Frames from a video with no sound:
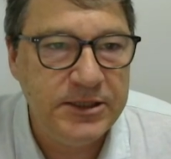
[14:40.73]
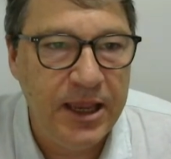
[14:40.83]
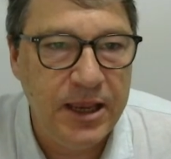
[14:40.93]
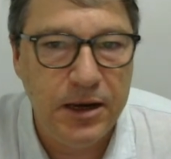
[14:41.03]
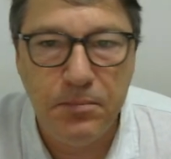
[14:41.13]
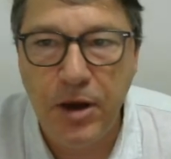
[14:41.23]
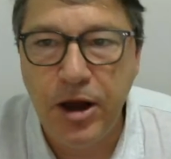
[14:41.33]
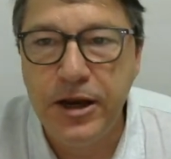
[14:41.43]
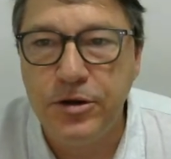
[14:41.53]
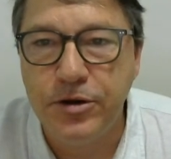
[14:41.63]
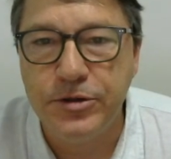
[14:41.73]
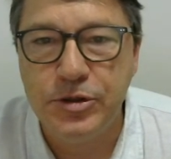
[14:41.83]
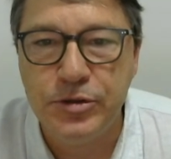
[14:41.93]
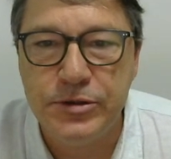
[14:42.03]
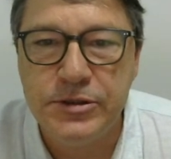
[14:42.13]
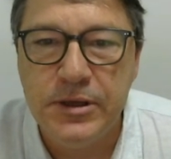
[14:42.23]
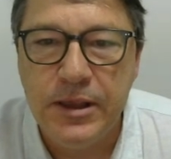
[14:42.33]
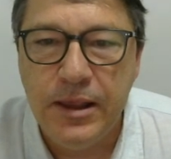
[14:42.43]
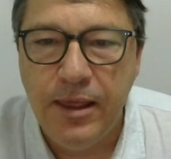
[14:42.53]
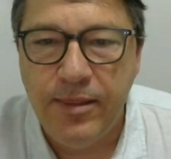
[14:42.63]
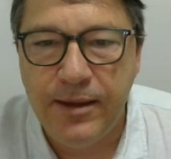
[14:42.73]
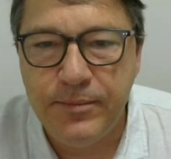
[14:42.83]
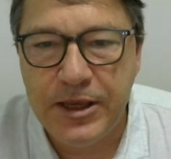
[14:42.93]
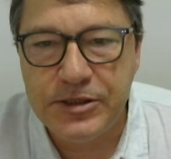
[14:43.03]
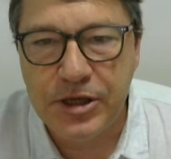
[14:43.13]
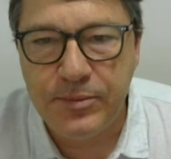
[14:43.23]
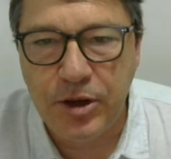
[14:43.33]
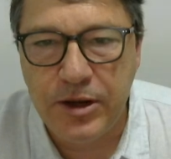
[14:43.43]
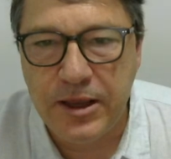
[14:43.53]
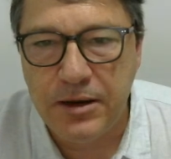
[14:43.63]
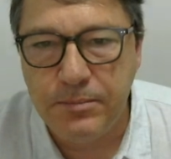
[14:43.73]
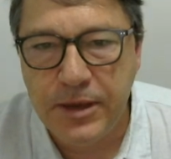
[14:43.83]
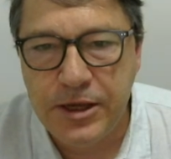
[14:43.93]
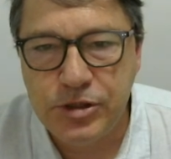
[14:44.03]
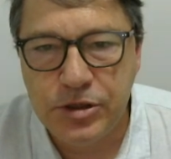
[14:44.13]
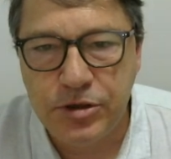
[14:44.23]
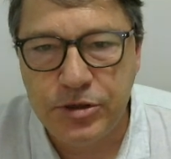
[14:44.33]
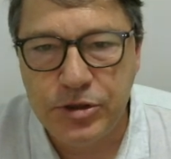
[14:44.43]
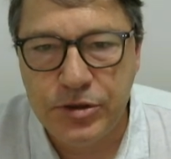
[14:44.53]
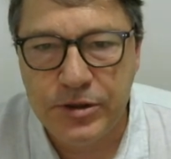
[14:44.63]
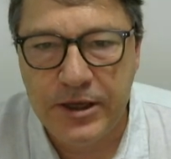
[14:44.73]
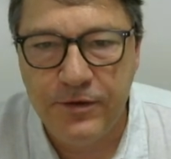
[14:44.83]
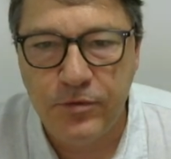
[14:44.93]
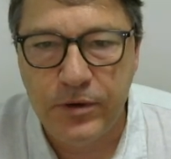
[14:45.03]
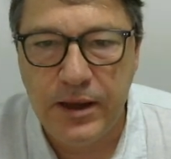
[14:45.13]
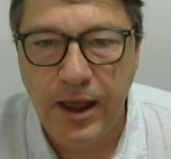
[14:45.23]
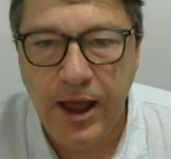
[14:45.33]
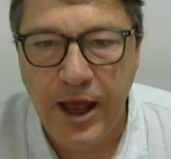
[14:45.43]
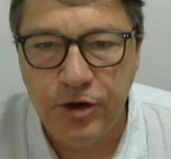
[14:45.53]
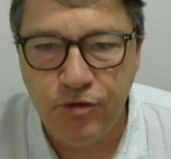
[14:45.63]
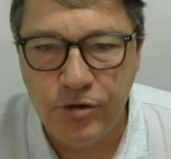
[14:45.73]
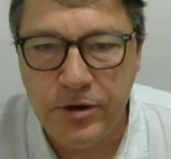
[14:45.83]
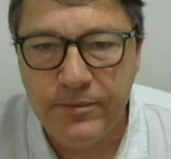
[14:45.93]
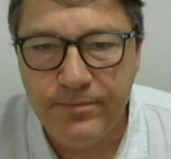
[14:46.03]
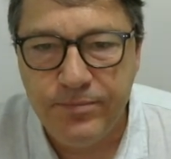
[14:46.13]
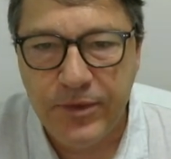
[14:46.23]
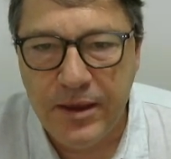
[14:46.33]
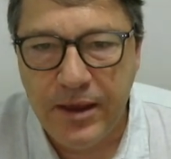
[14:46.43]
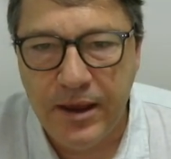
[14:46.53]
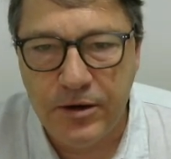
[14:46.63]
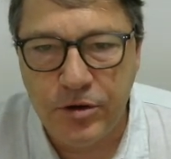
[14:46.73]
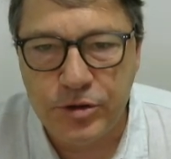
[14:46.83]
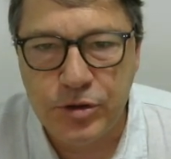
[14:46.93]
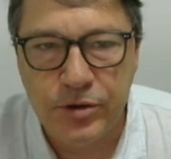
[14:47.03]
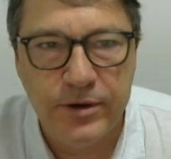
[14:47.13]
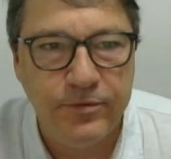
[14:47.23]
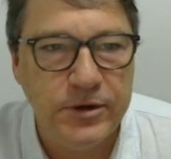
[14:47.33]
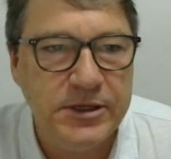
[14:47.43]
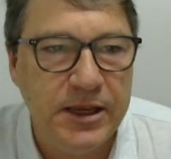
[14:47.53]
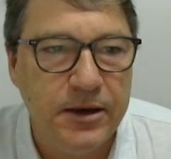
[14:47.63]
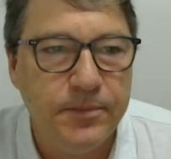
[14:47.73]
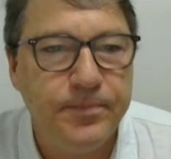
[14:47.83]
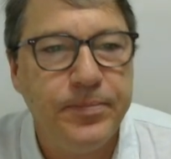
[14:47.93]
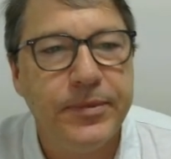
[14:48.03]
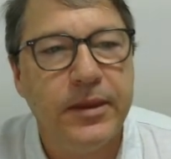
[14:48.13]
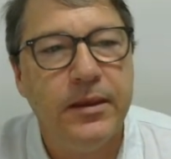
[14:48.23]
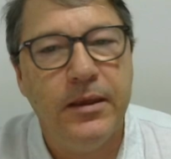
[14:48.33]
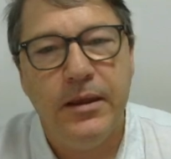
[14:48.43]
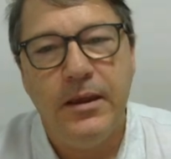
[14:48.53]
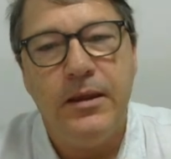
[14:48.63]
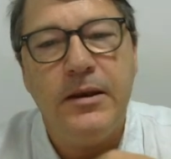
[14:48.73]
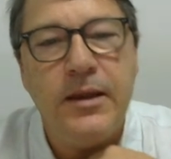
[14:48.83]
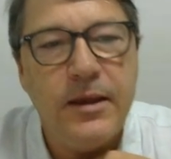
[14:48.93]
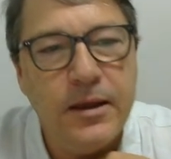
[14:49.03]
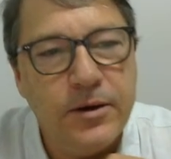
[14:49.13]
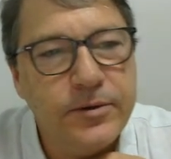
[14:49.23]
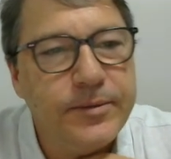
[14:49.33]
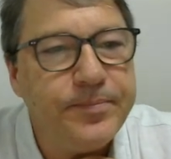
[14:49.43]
10 minor contours, that means I'm going to get a major contour every 100 and a contour every 10. Now,